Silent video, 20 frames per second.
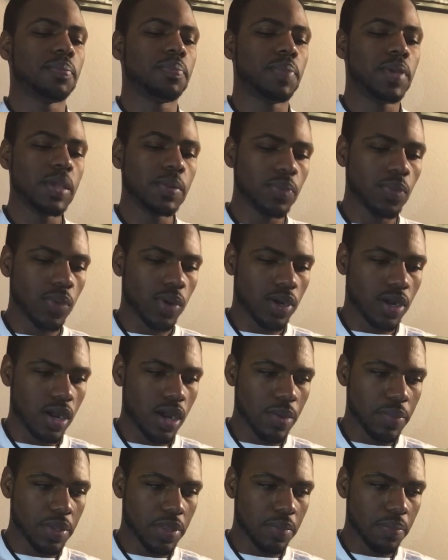People were
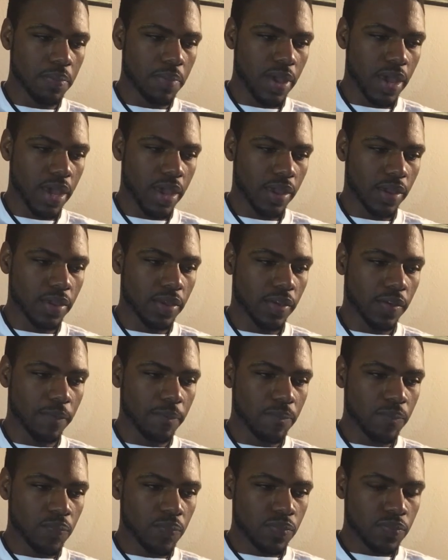coming back
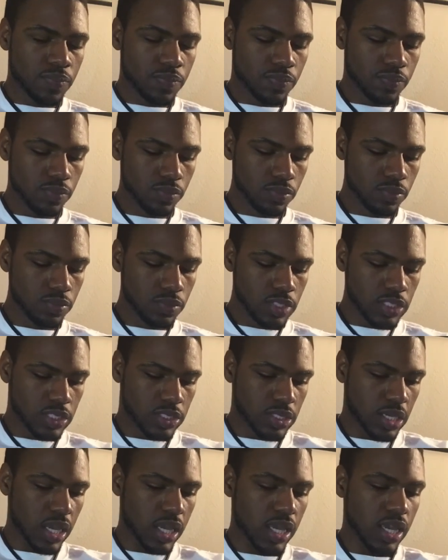
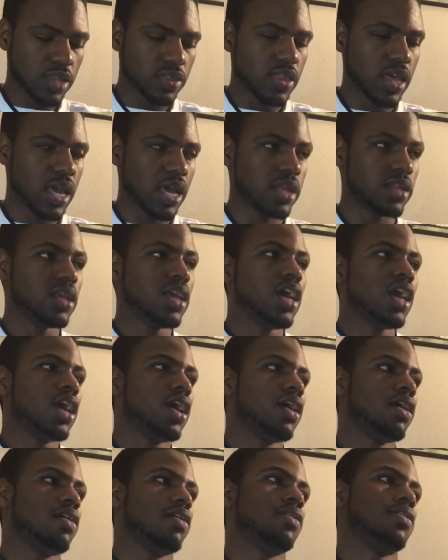saying that
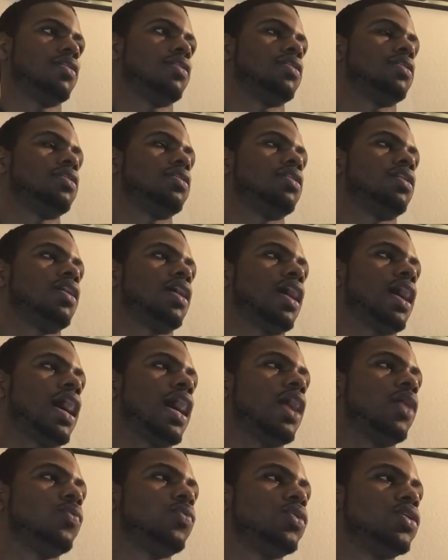
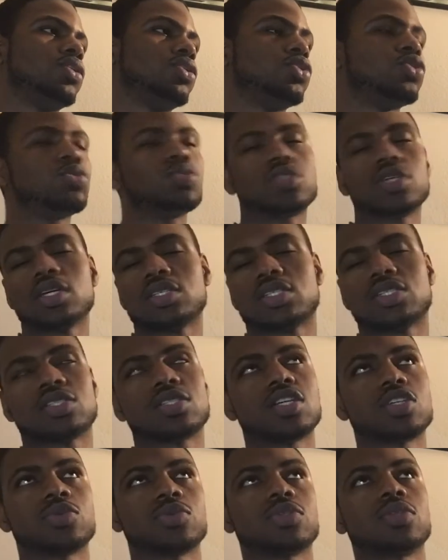I would do such and
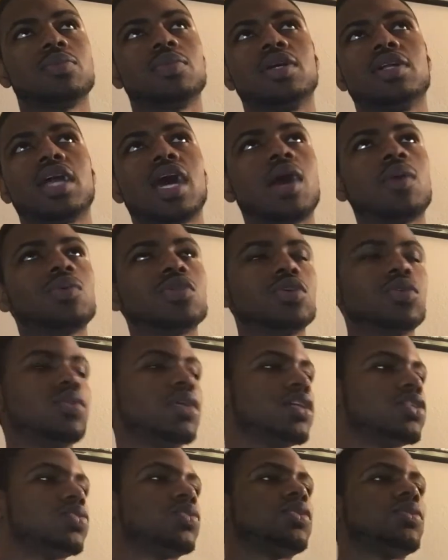such with the money. I would do
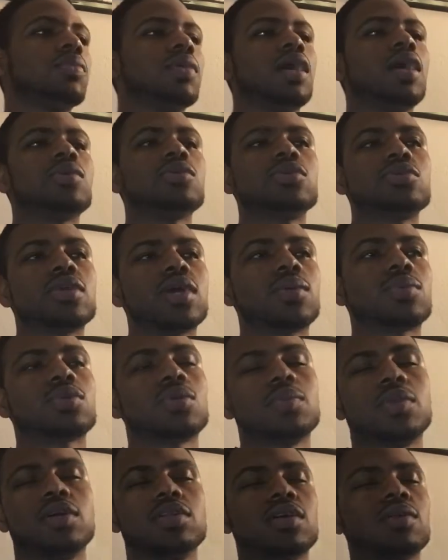this with the money. I would do that with the
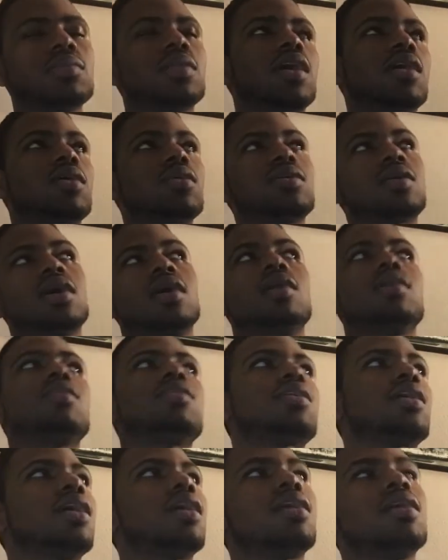money. I'm like,
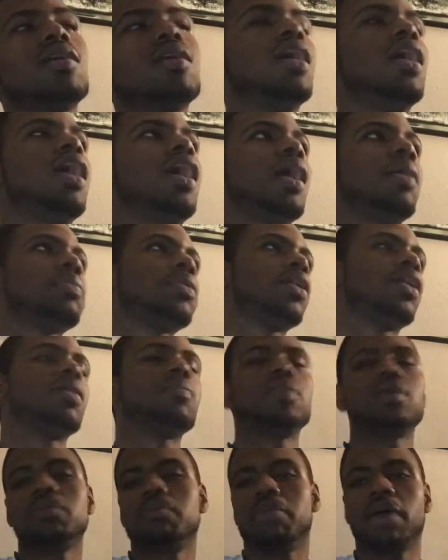okay. I'm
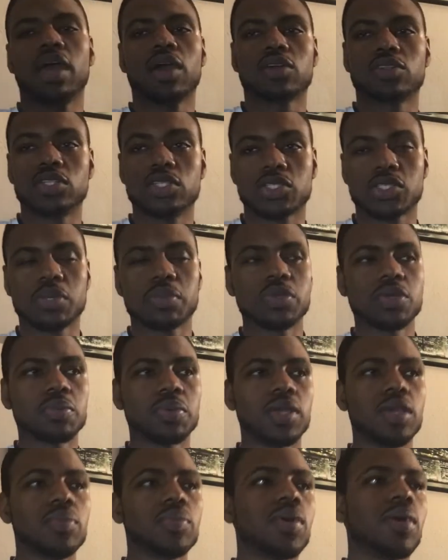coming back to some of the
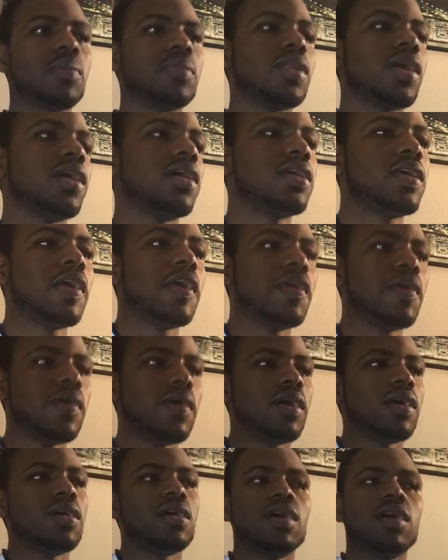people. I'm like,
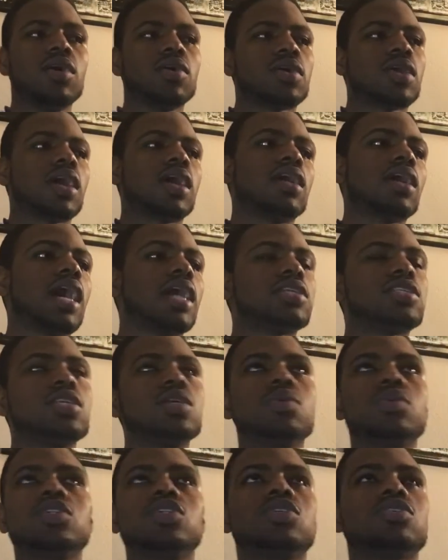okay, I
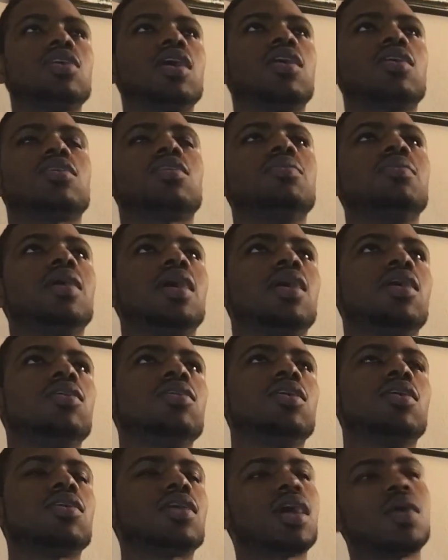see what you're talking
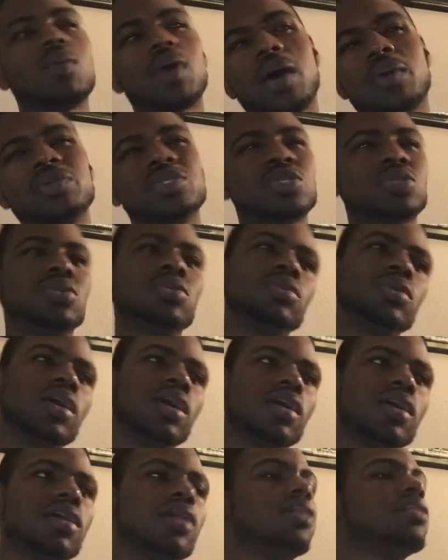about. Okay, why would you do that?